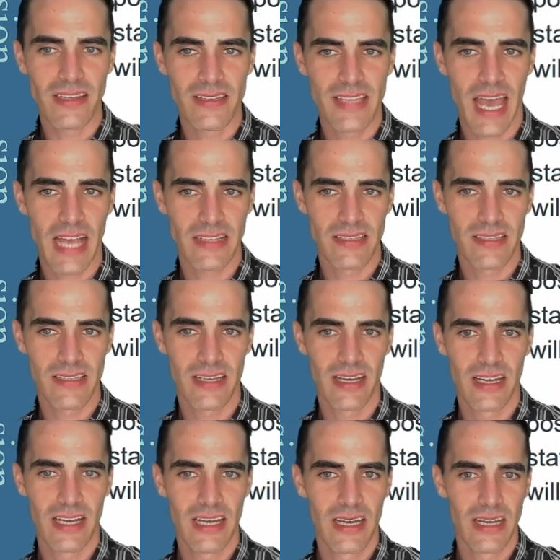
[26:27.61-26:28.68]
test
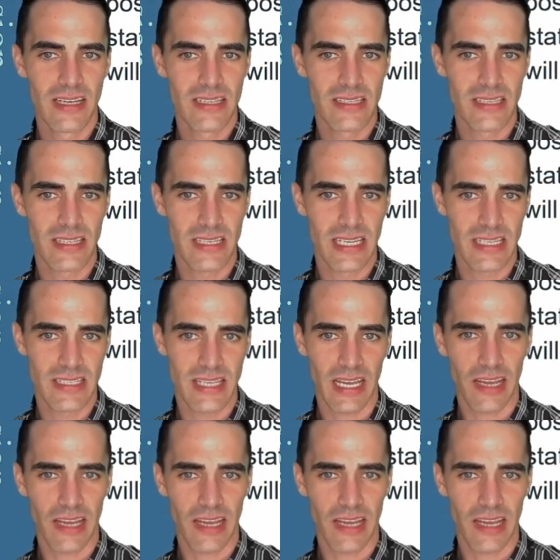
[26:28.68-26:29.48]
statistic.